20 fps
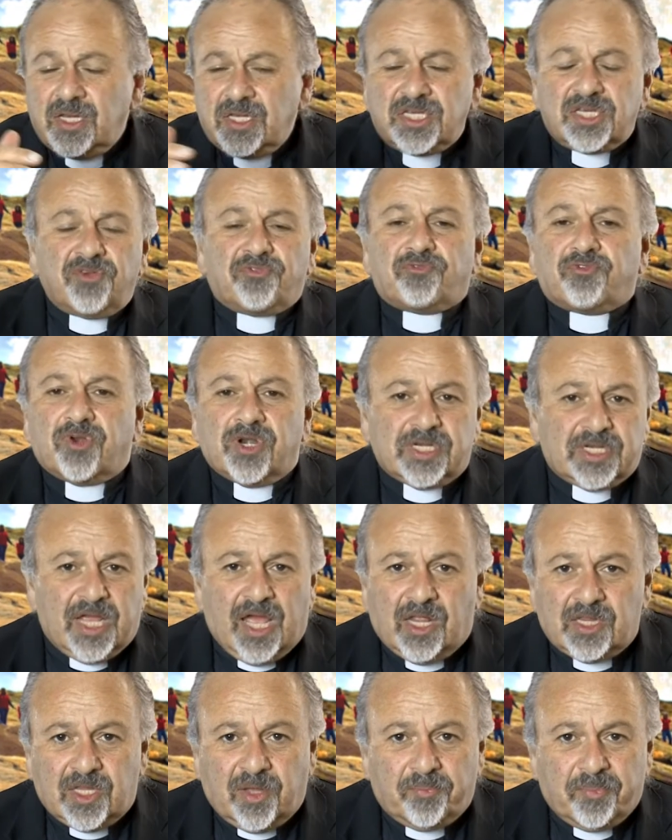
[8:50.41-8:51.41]
different
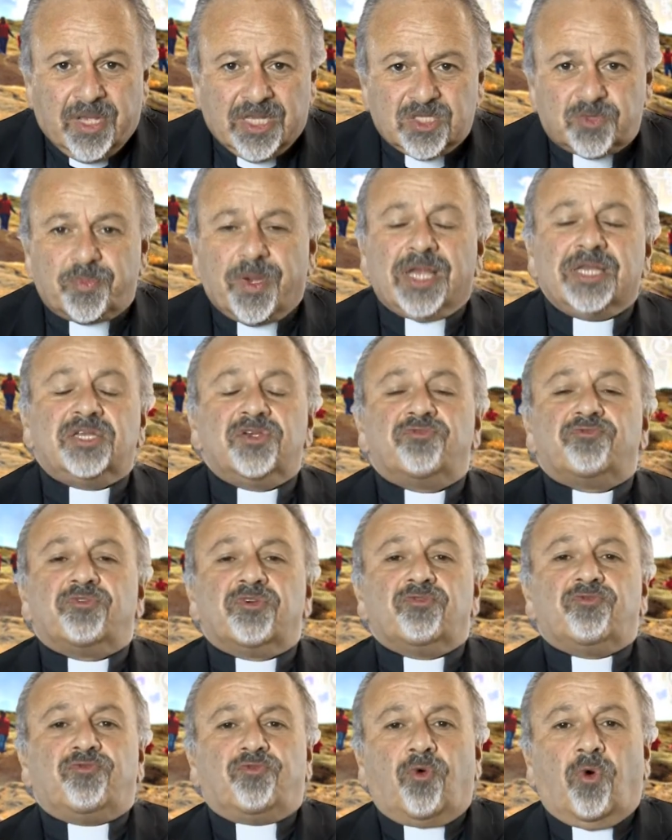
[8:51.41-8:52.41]
elements, by
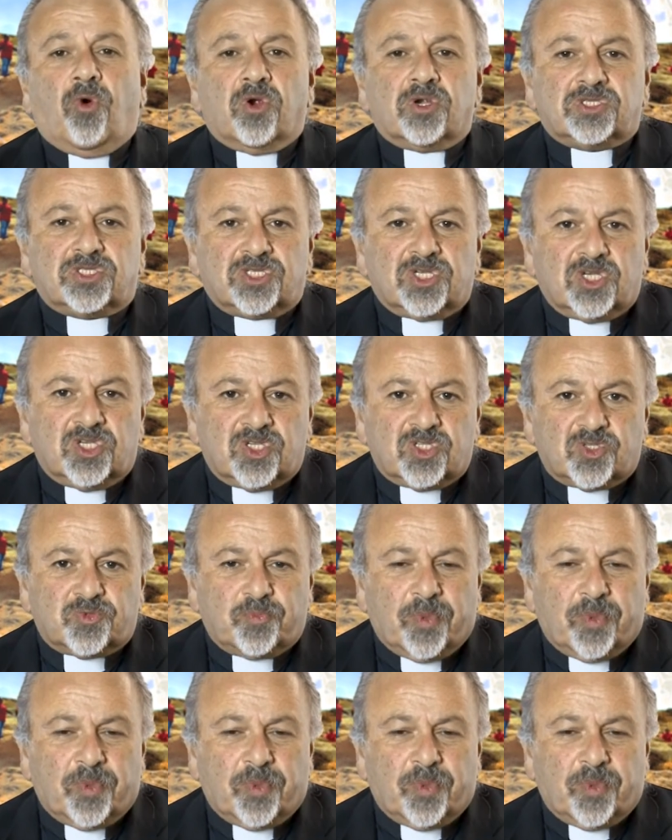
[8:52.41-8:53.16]
different forces,